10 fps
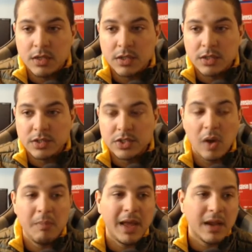So
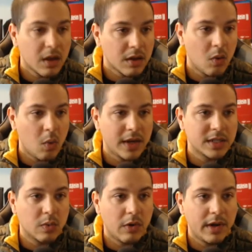I'm not quite as
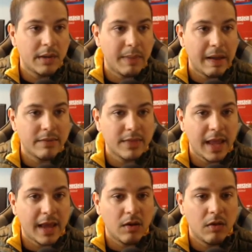worried about
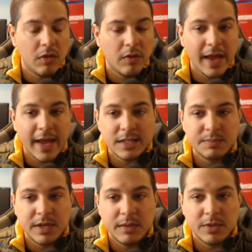that, although that has
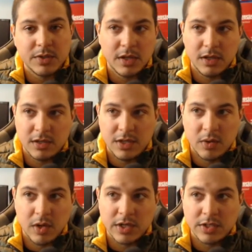been
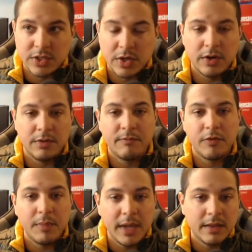a concern for
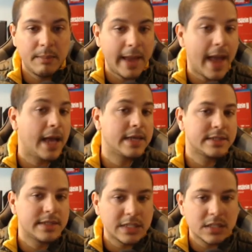me in the past.
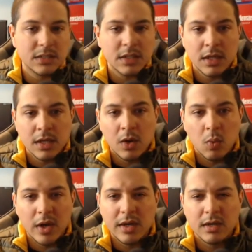That's
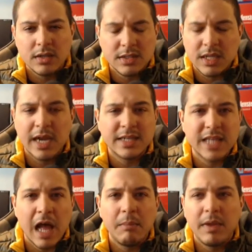what kind of
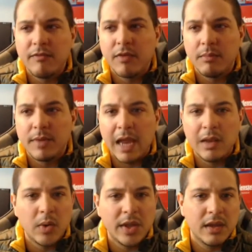stopped me from
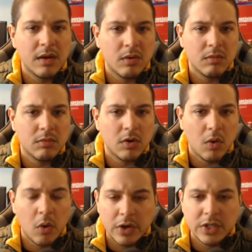downloading
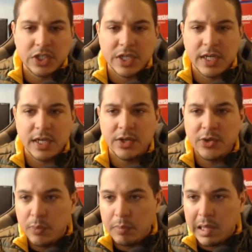Origin and
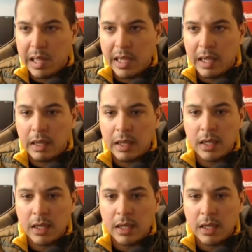Uplay.